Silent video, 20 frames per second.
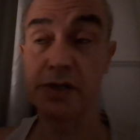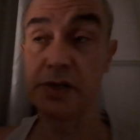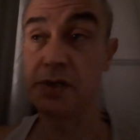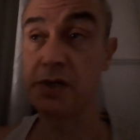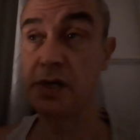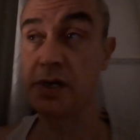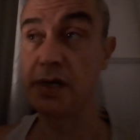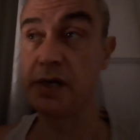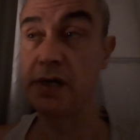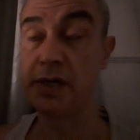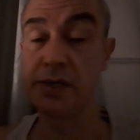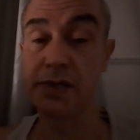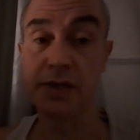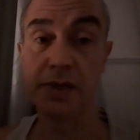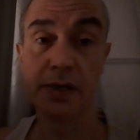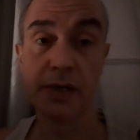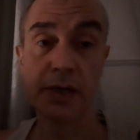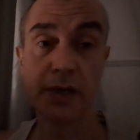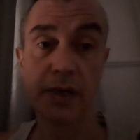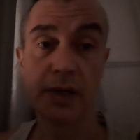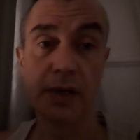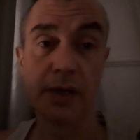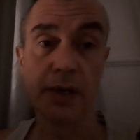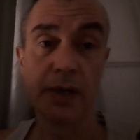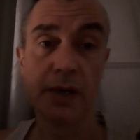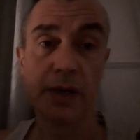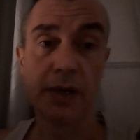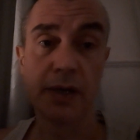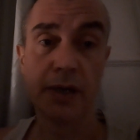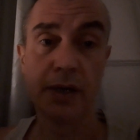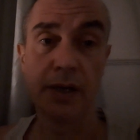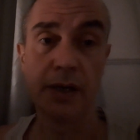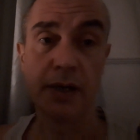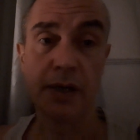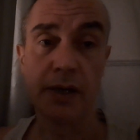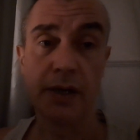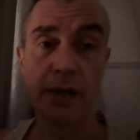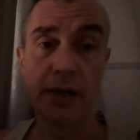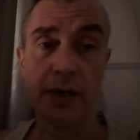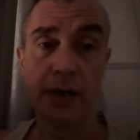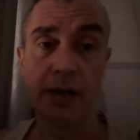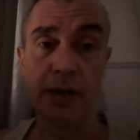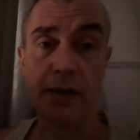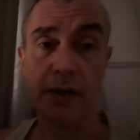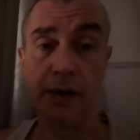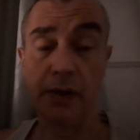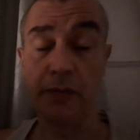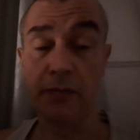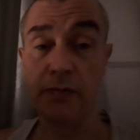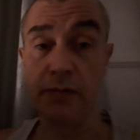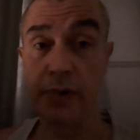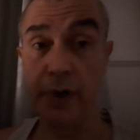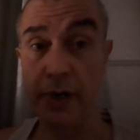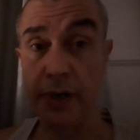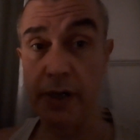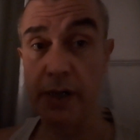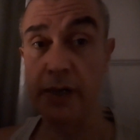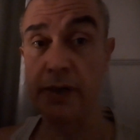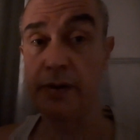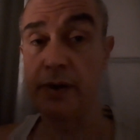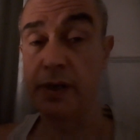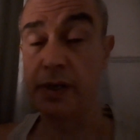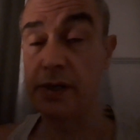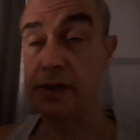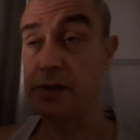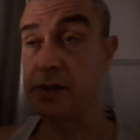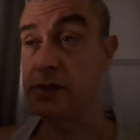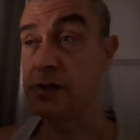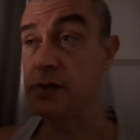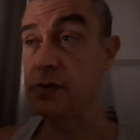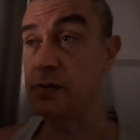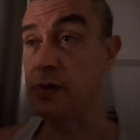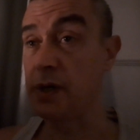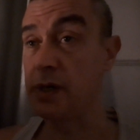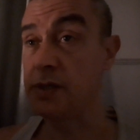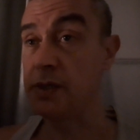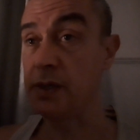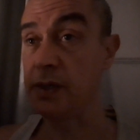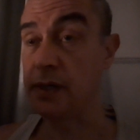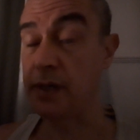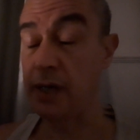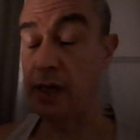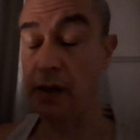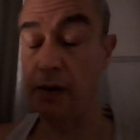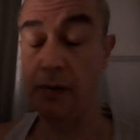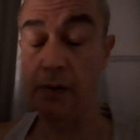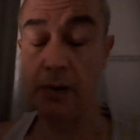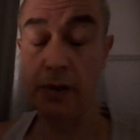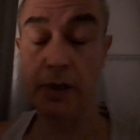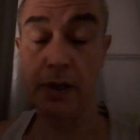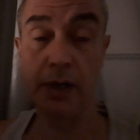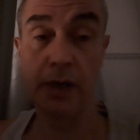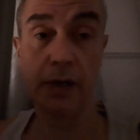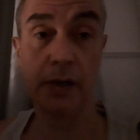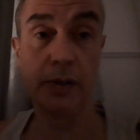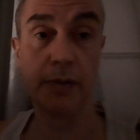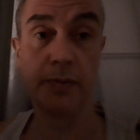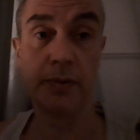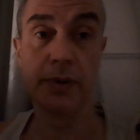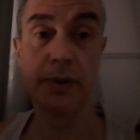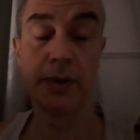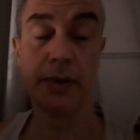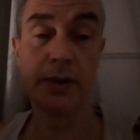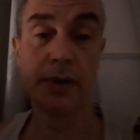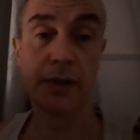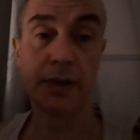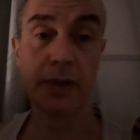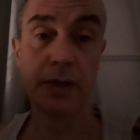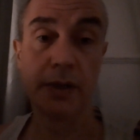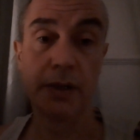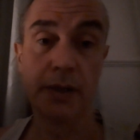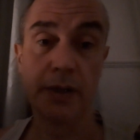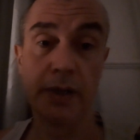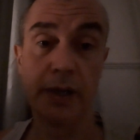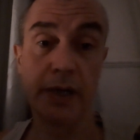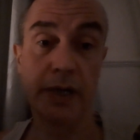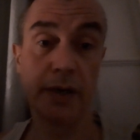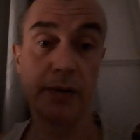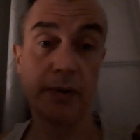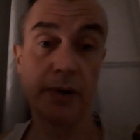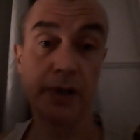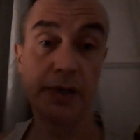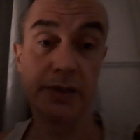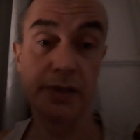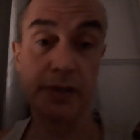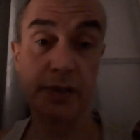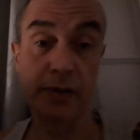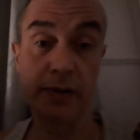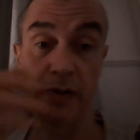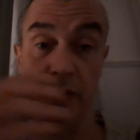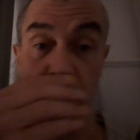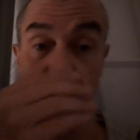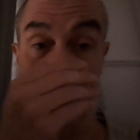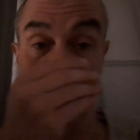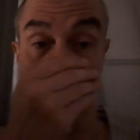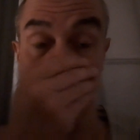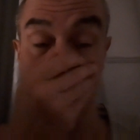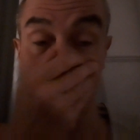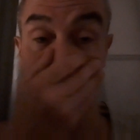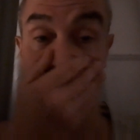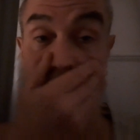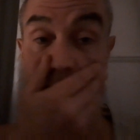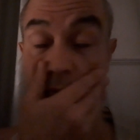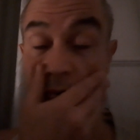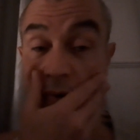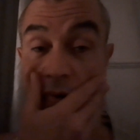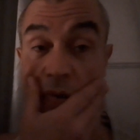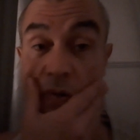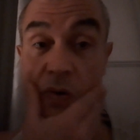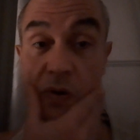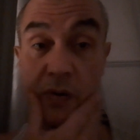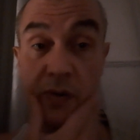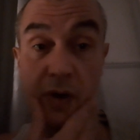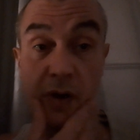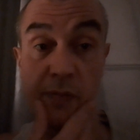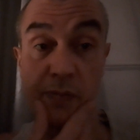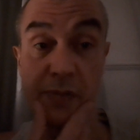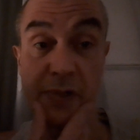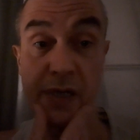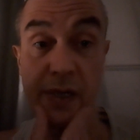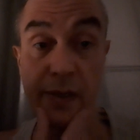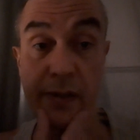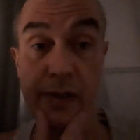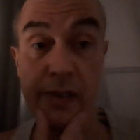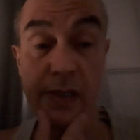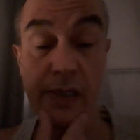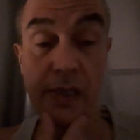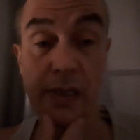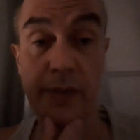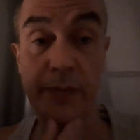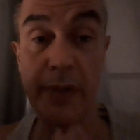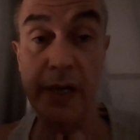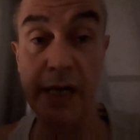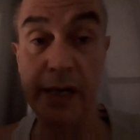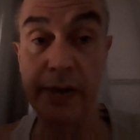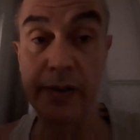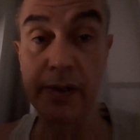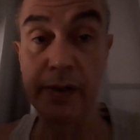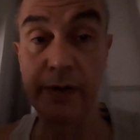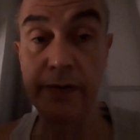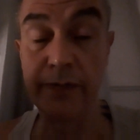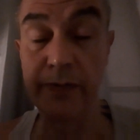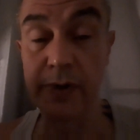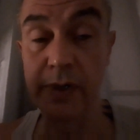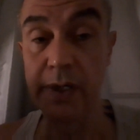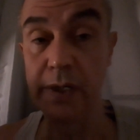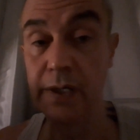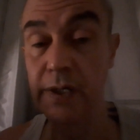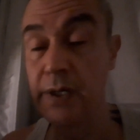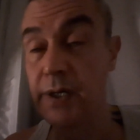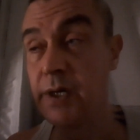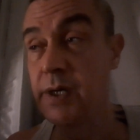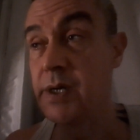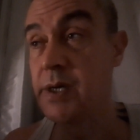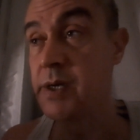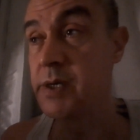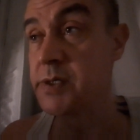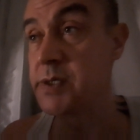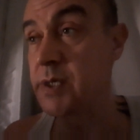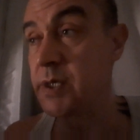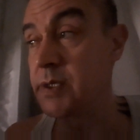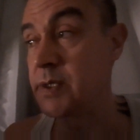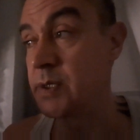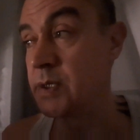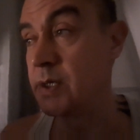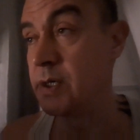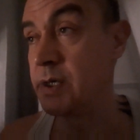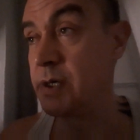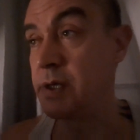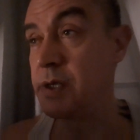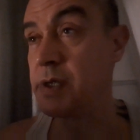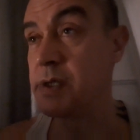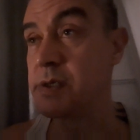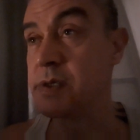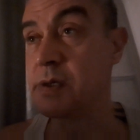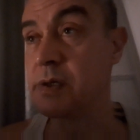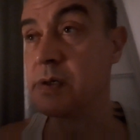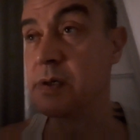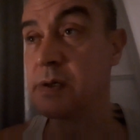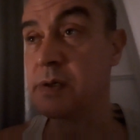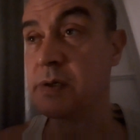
as it is. Like, really in distress. I cannot cope. Anyway, sorry. I think for umpteenth time now I've said that I need to